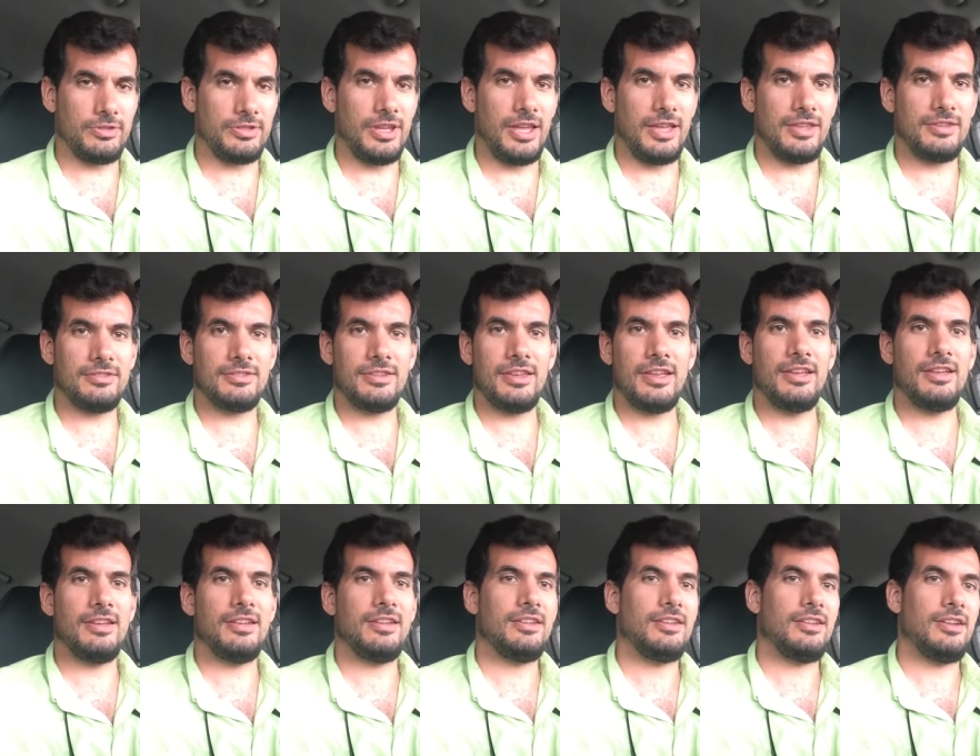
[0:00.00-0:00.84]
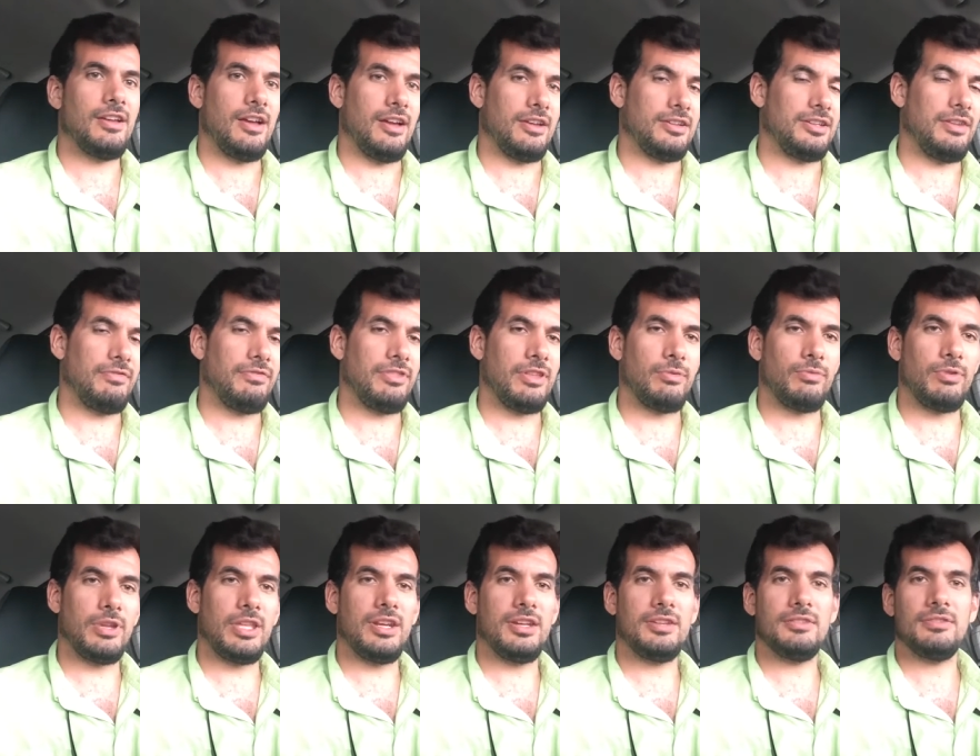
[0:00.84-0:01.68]
says. Definitely
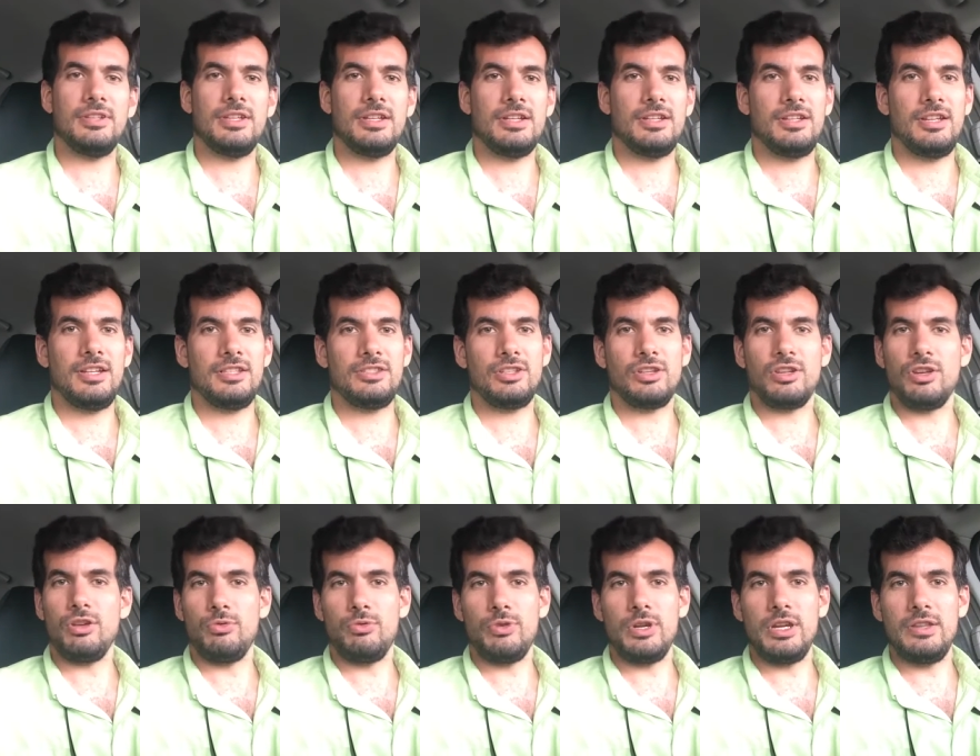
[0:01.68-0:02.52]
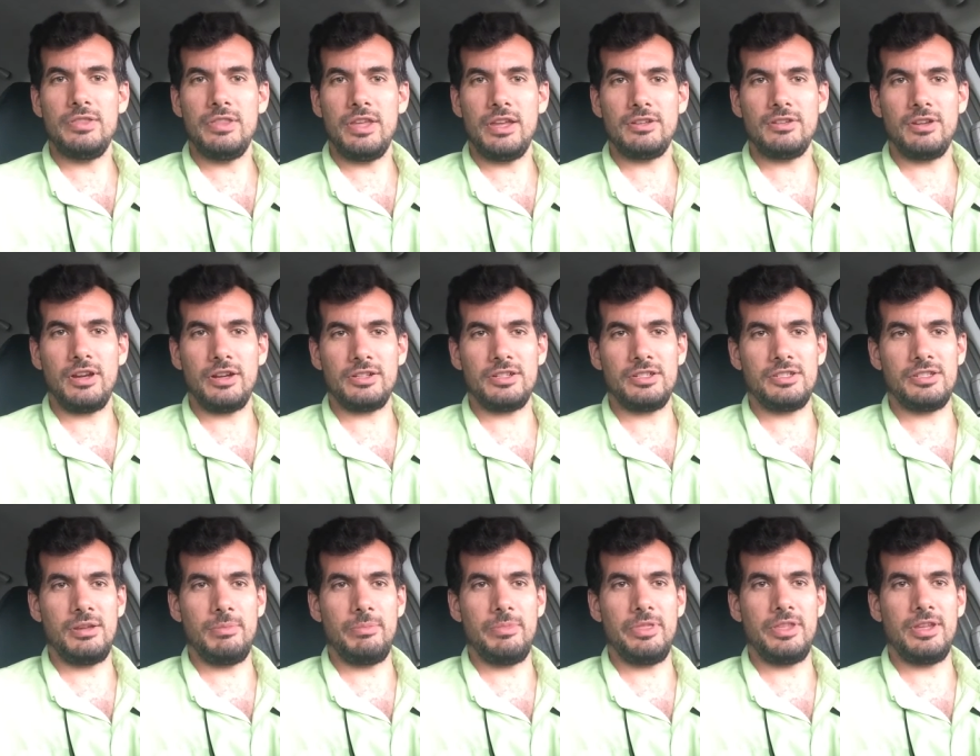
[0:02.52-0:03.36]
read it. It's a good read, and they talk to
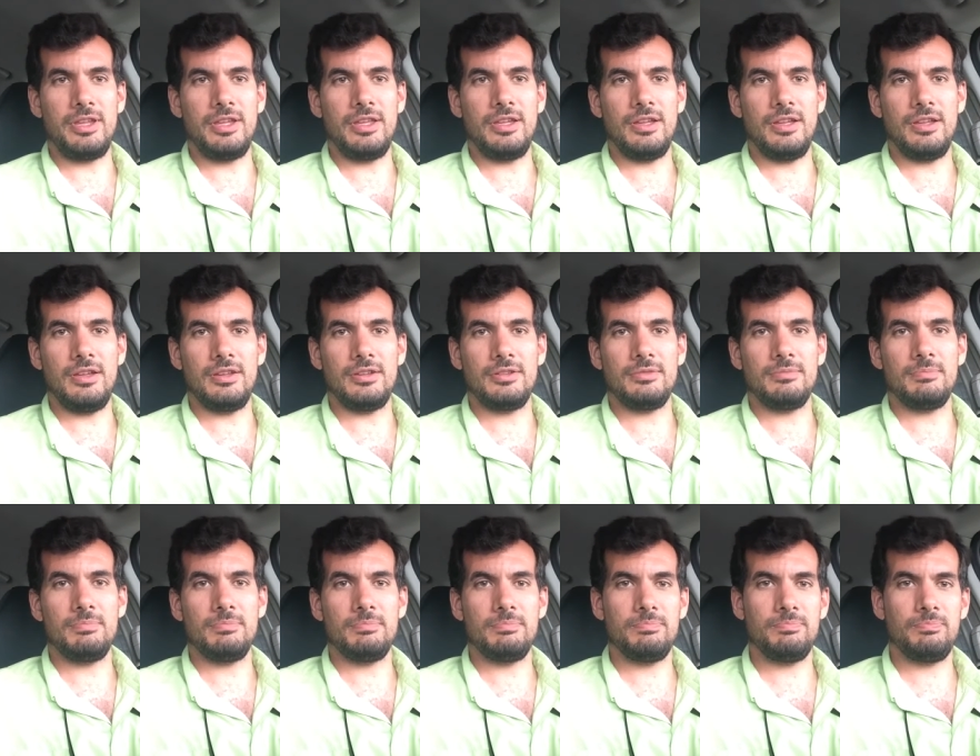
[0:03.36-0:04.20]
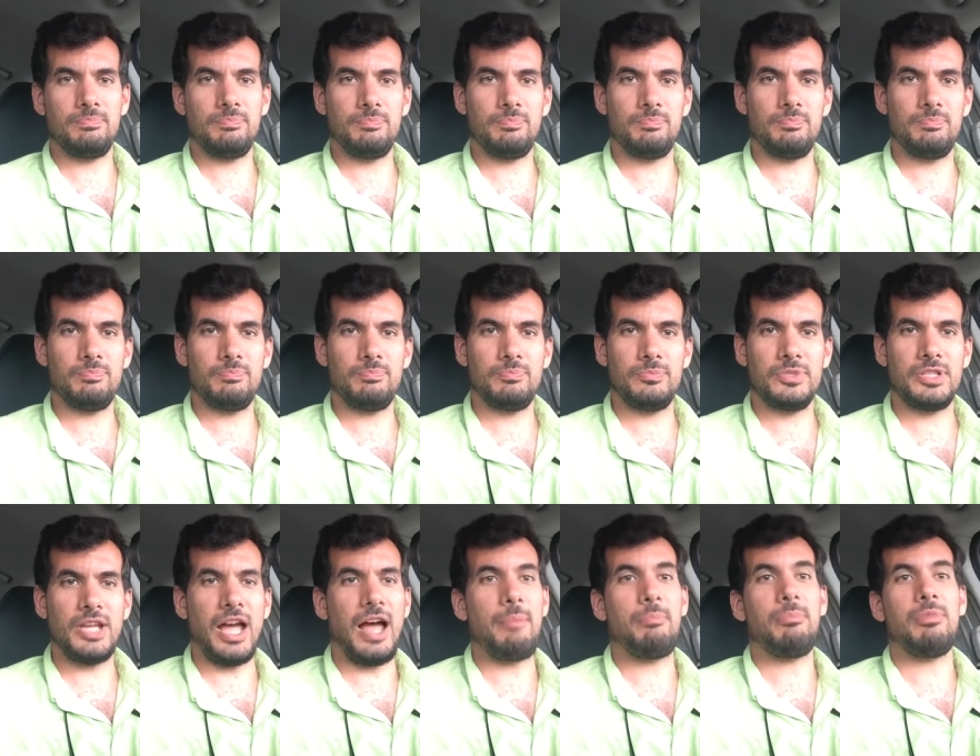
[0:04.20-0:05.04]
some of the
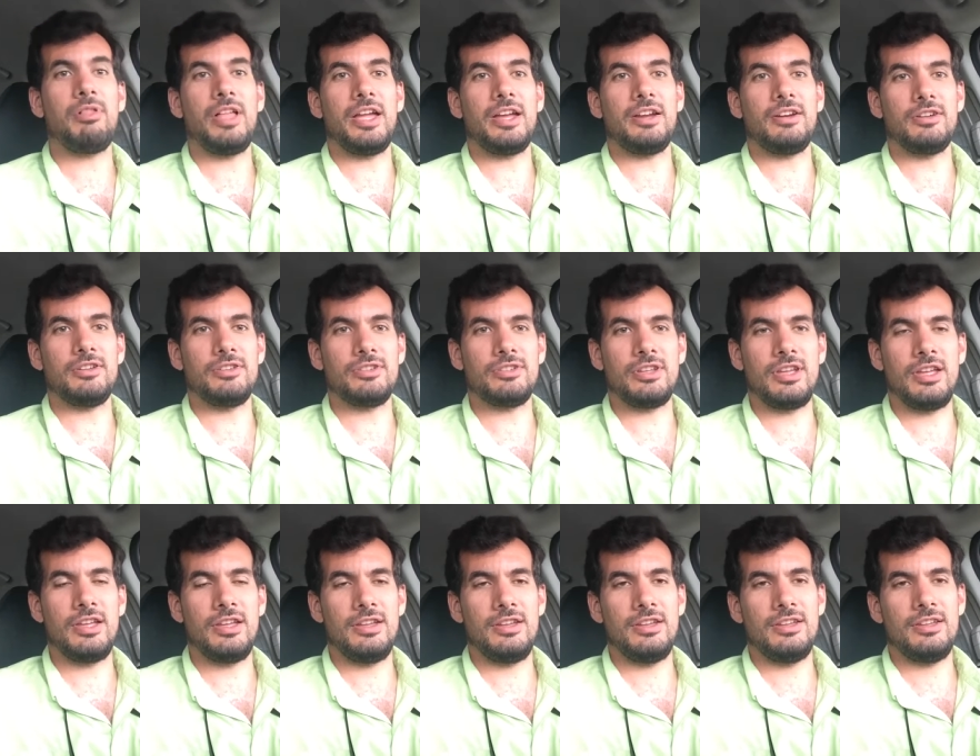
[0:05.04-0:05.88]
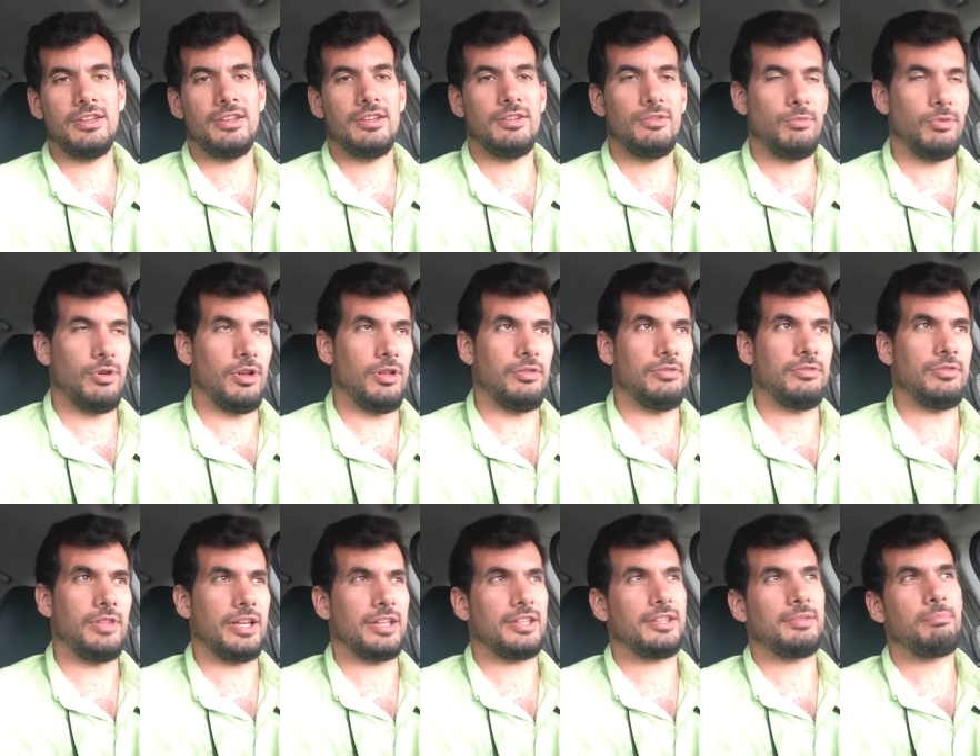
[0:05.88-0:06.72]
top players, well,
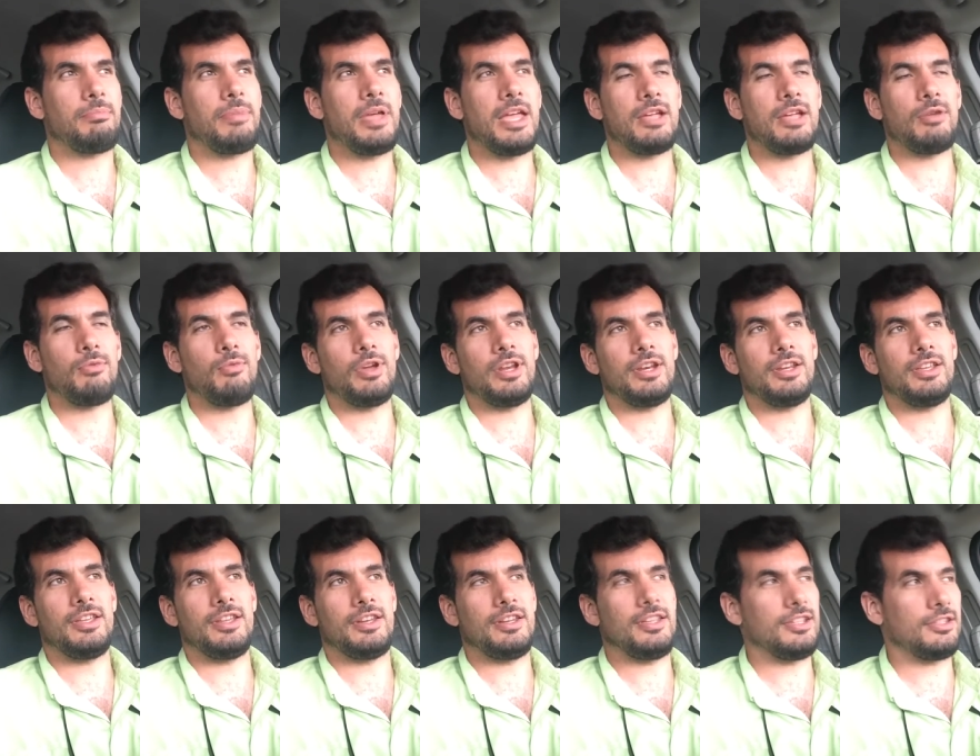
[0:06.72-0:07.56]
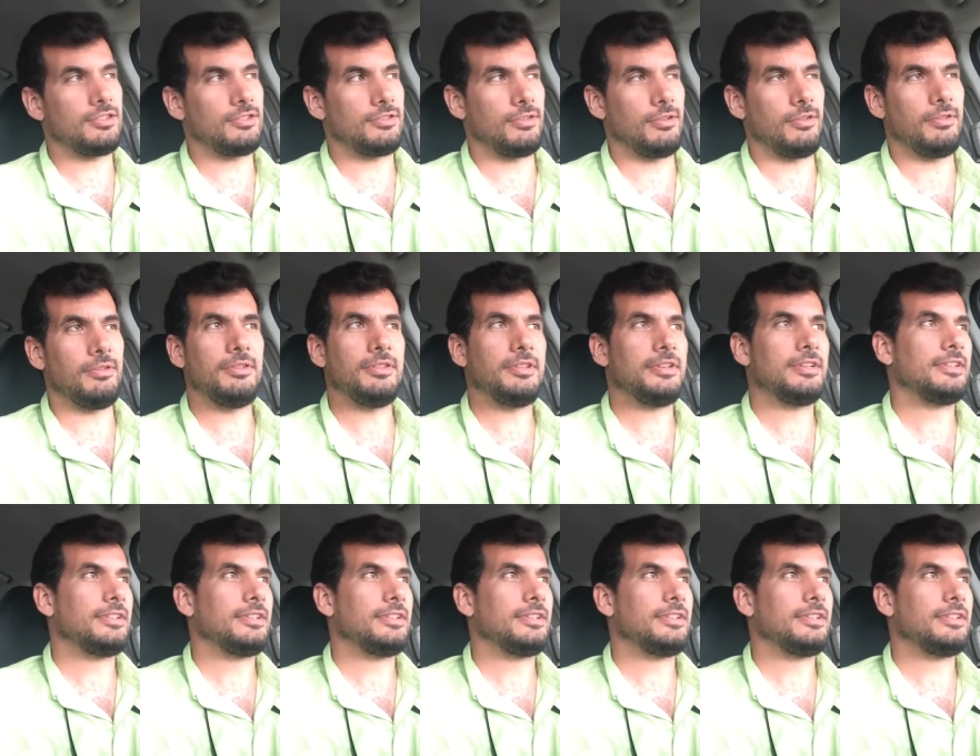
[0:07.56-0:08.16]
like Pingwit and Hitzel,